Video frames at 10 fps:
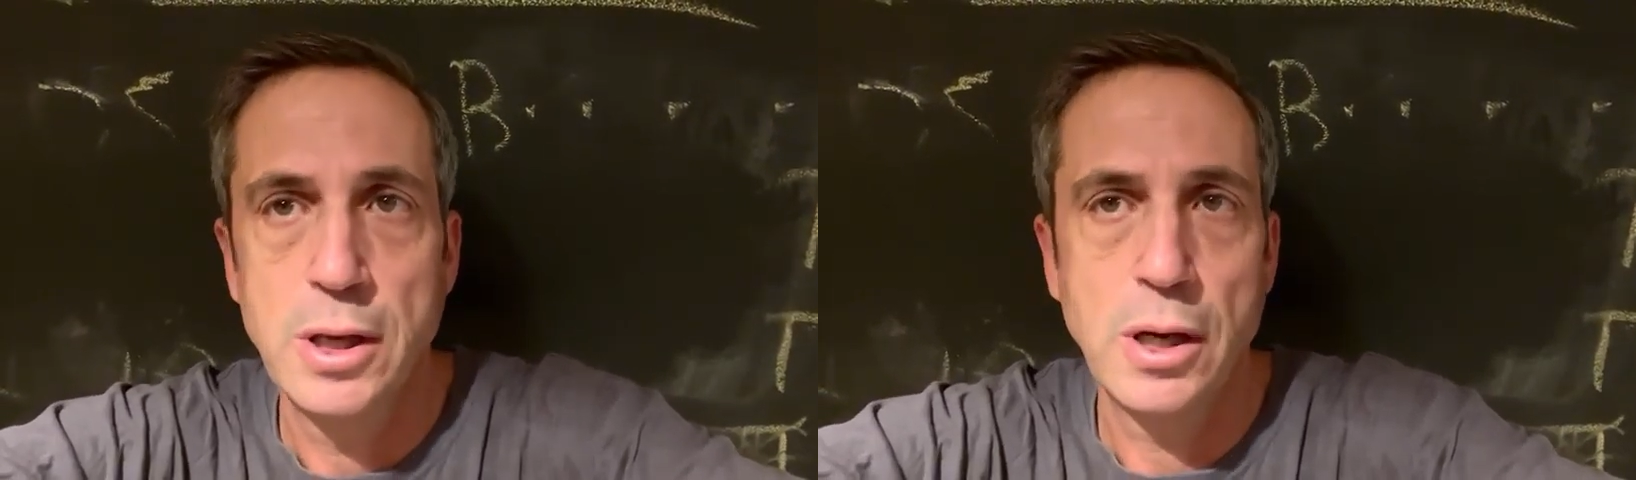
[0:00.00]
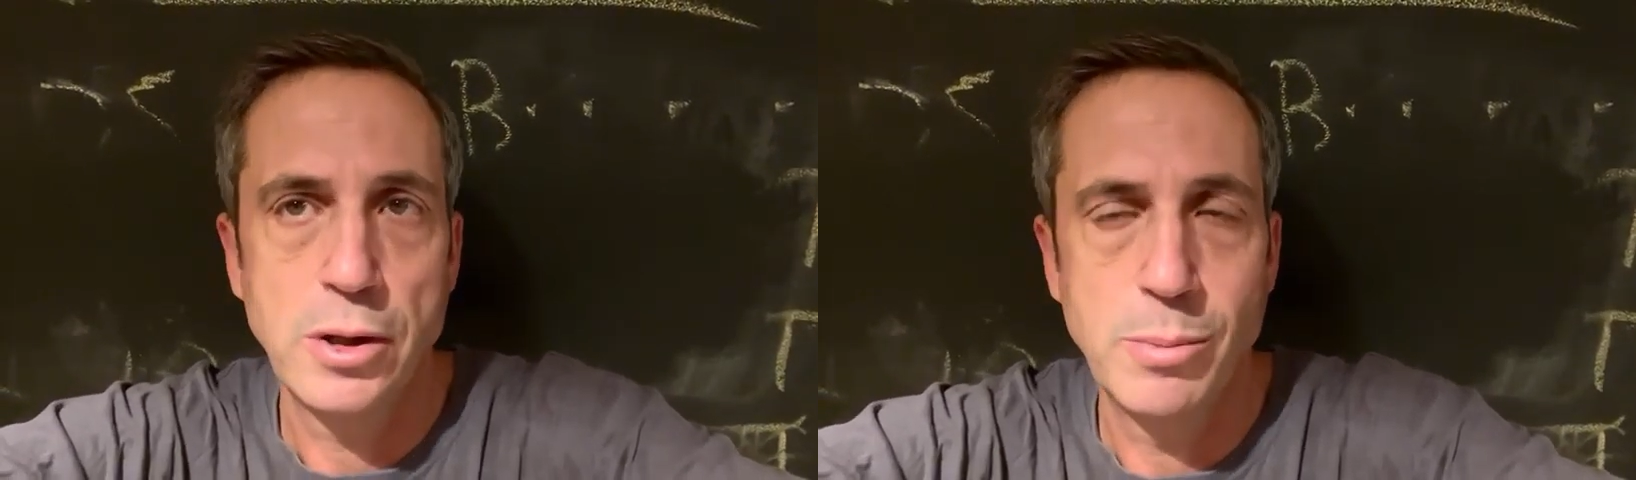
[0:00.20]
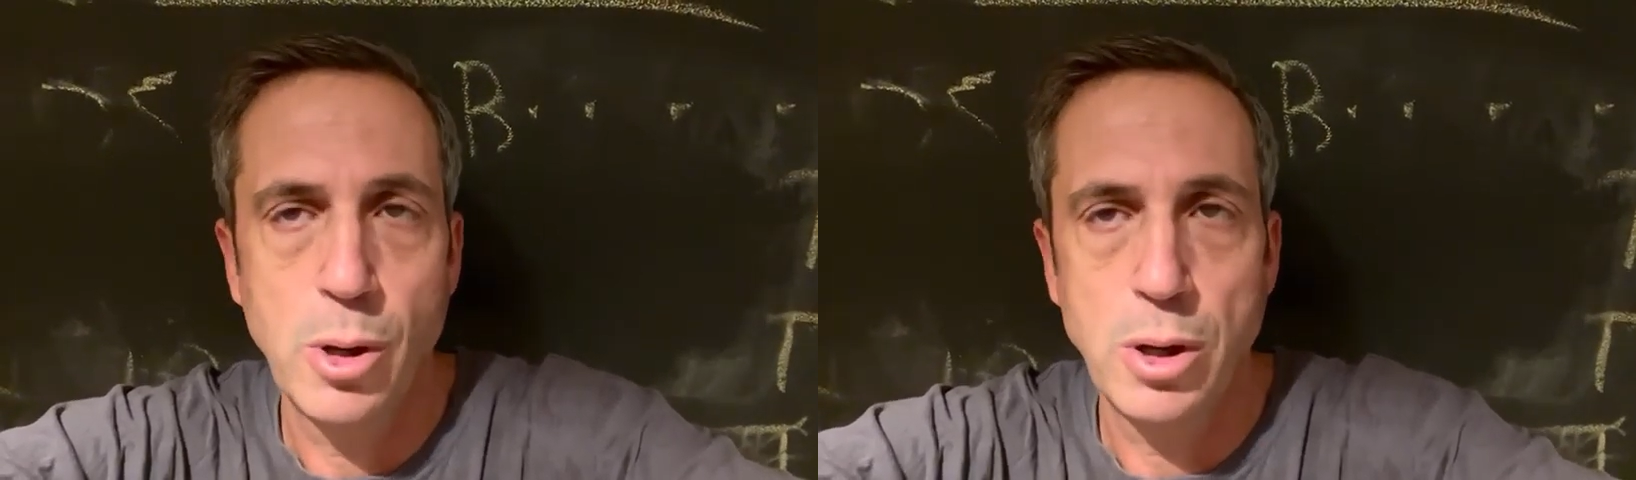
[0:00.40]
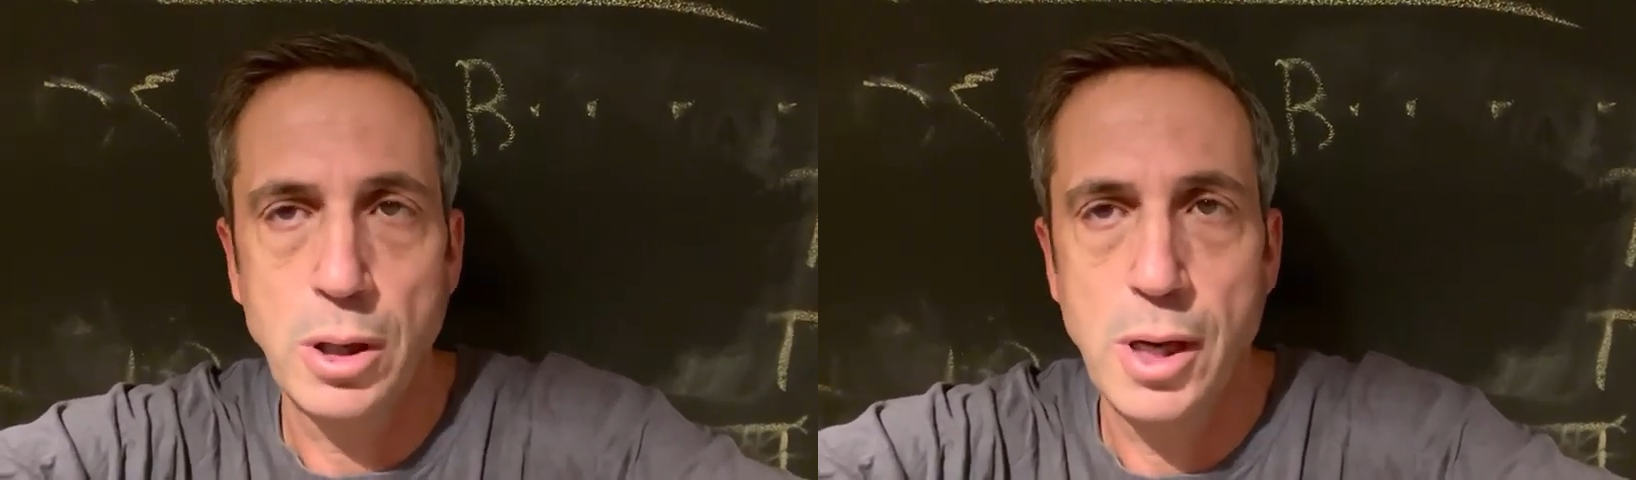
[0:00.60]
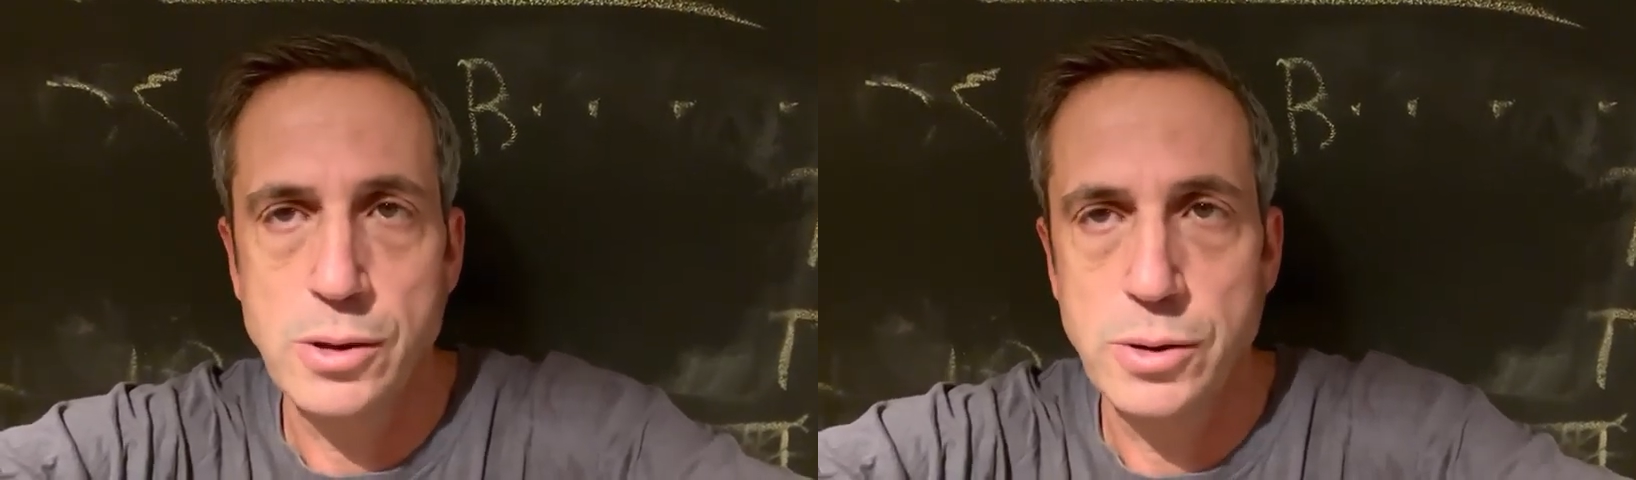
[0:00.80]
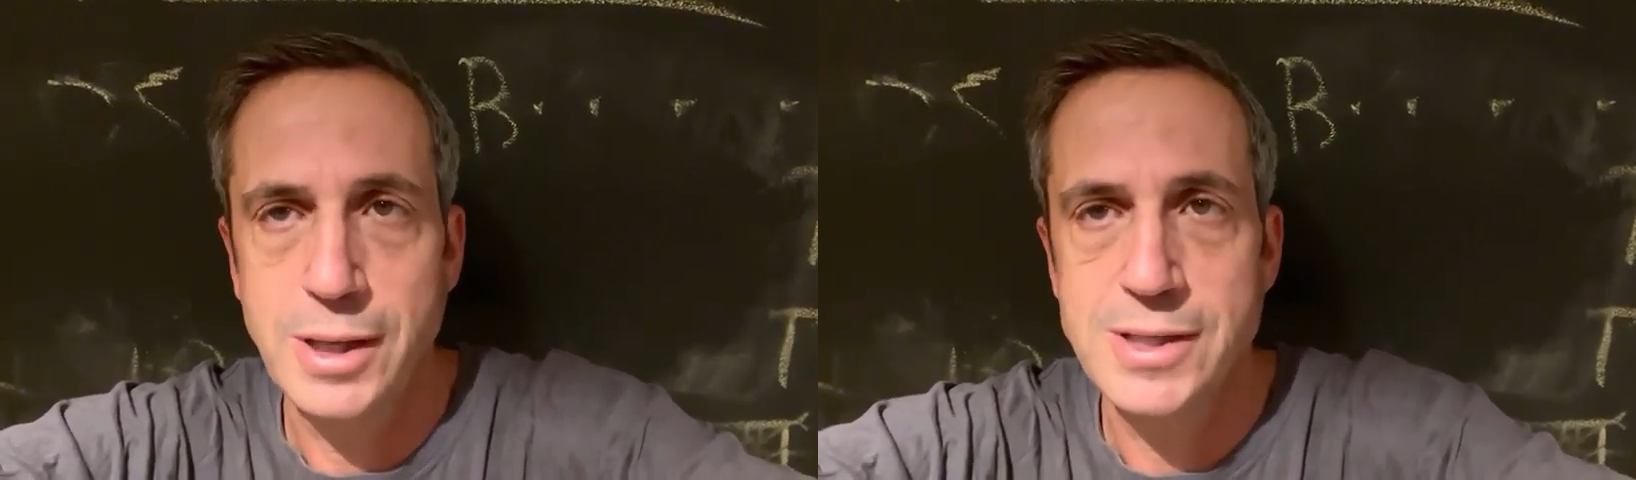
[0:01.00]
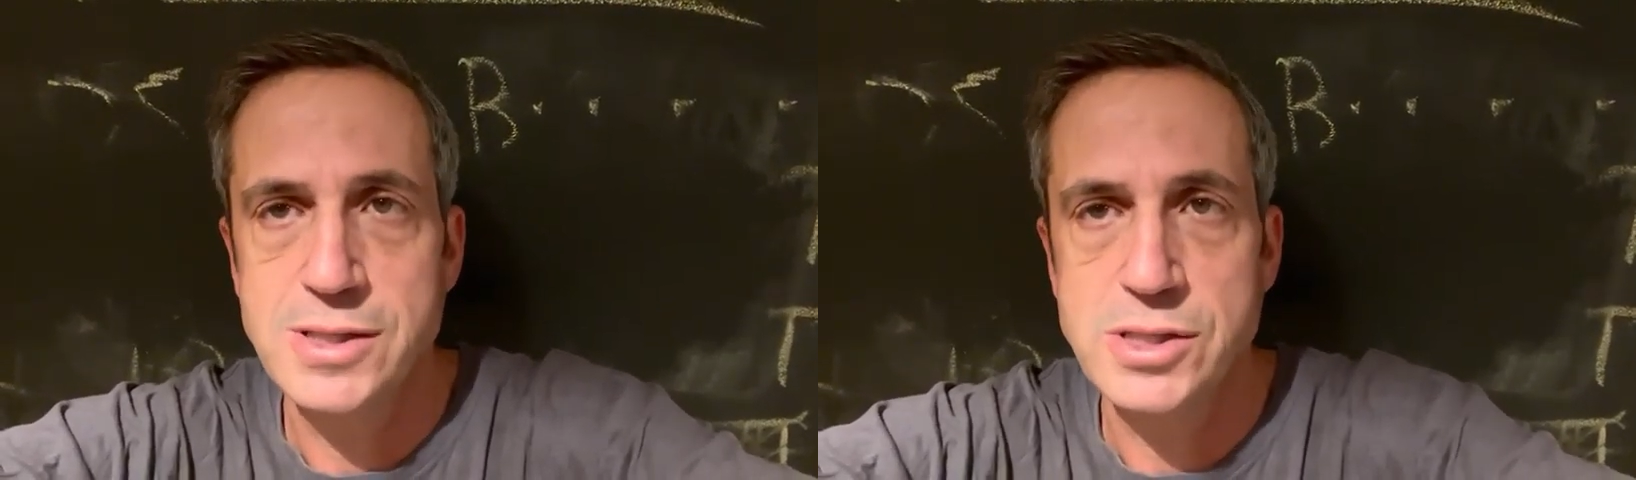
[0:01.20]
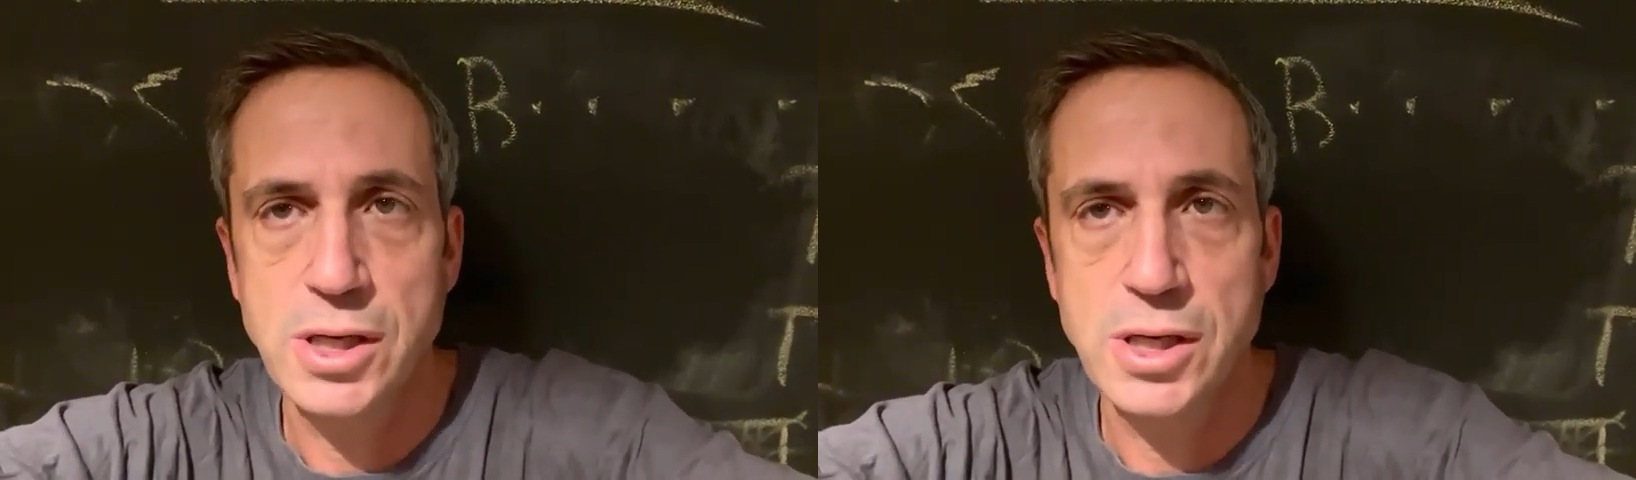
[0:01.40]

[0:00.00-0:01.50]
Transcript: on the Mar-a-Lago case is